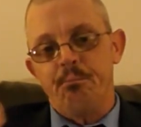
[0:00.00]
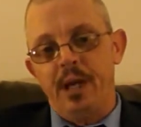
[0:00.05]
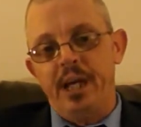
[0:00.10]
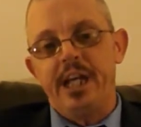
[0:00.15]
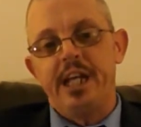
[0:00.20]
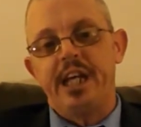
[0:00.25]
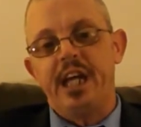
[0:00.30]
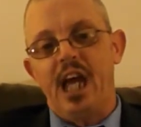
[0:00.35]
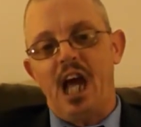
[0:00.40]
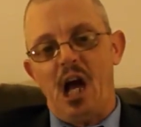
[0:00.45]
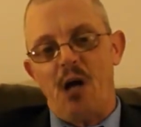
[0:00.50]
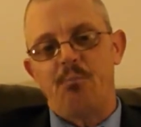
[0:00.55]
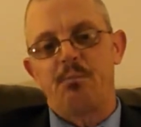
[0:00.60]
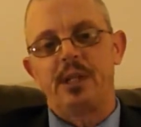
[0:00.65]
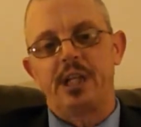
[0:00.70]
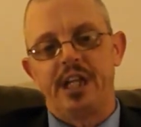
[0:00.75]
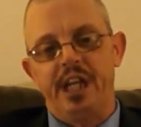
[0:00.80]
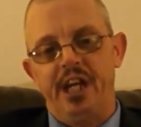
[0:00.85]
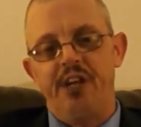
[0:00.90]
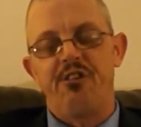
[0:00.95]
make
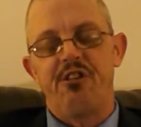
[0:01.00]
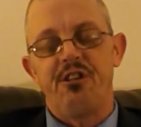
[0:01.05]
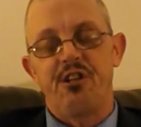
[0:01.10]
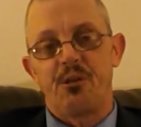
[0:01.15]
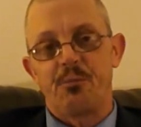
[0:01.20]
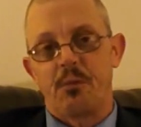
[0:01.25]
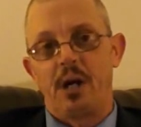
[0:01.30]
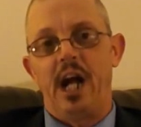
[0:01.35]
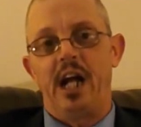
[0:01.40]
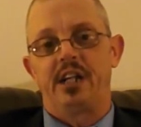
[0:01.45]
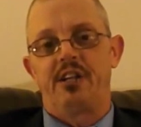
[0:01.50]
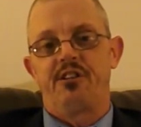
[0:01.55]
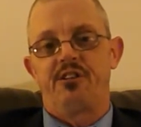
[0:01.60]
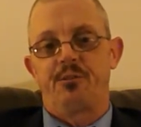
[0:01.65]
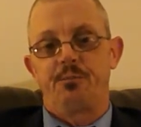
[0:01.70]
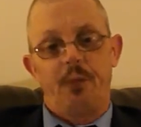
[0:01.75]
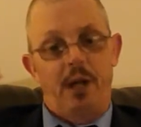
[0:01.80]
application to practice.